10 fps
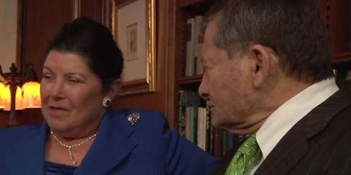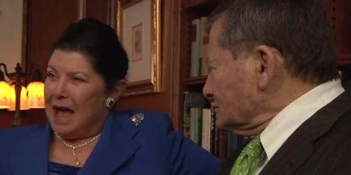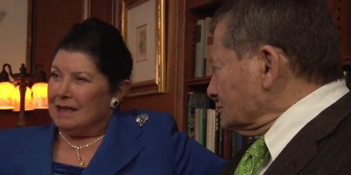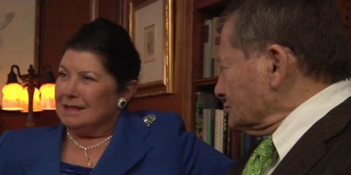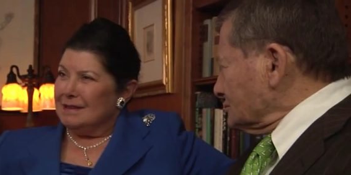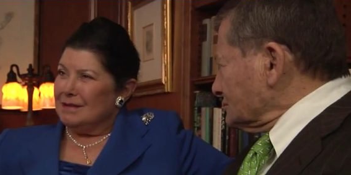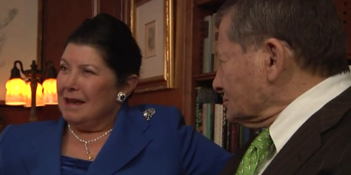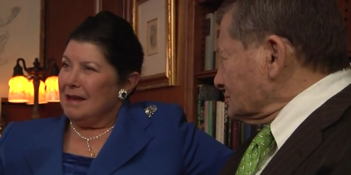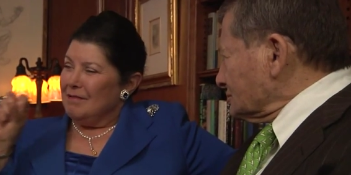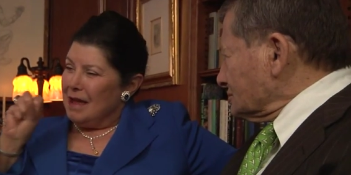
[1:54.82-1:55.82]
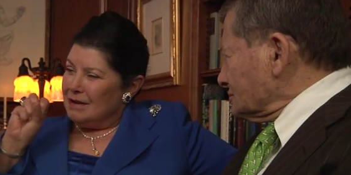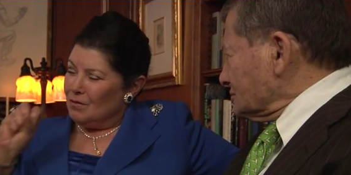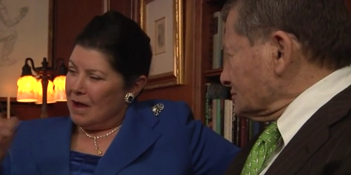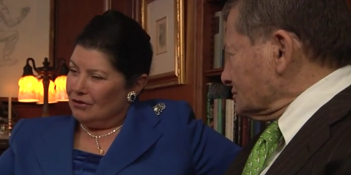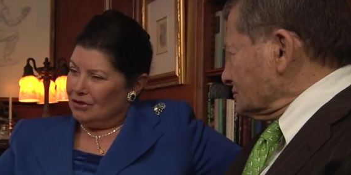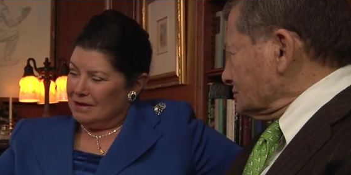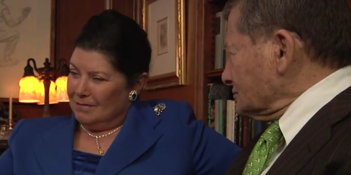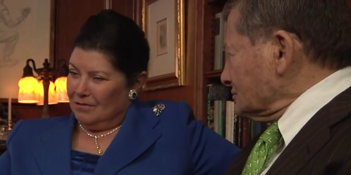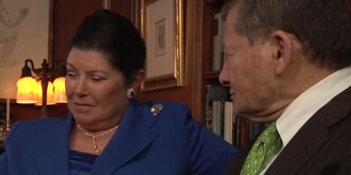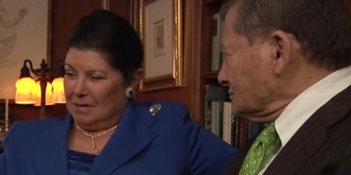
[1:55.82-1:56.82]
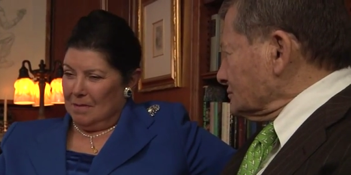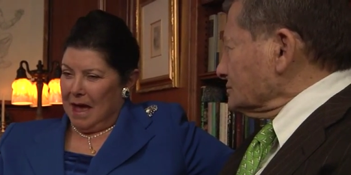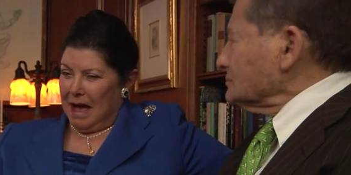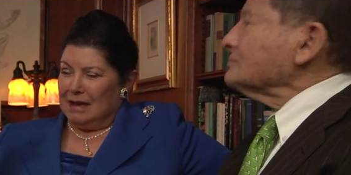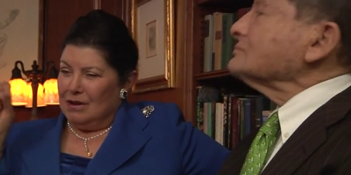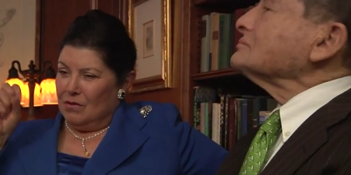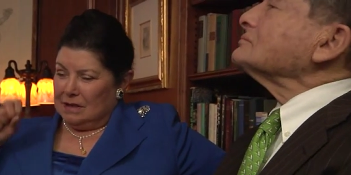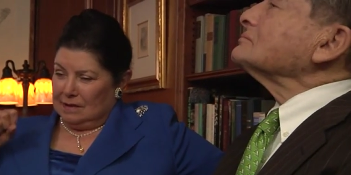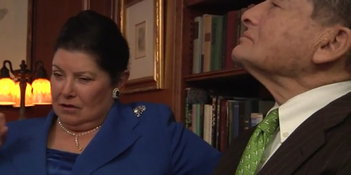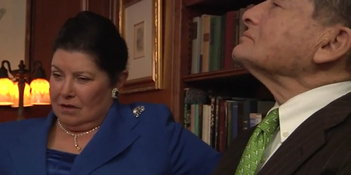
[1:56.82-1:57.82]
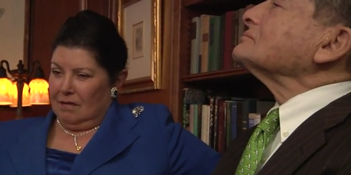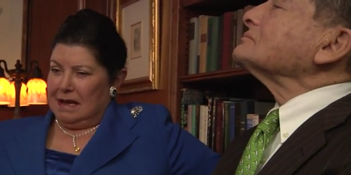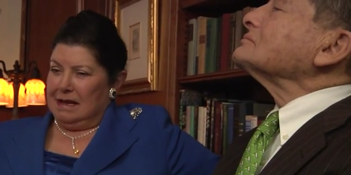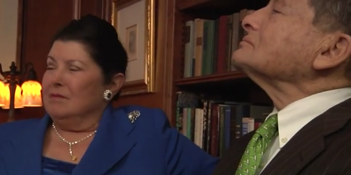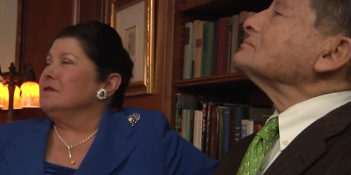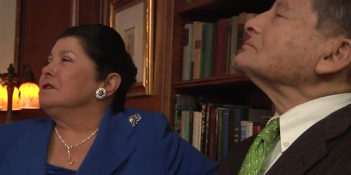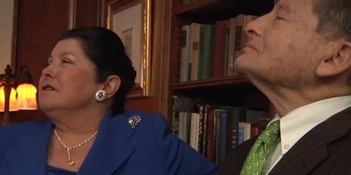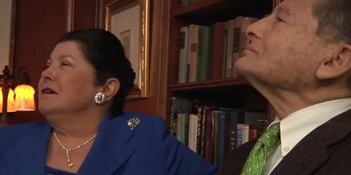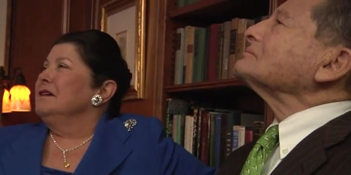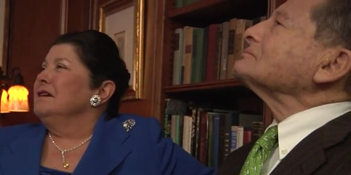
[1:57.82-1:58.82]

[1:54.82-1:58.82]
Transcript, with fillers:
Speaker 1: fast and, and I liked watching him from the back. He always looked like he was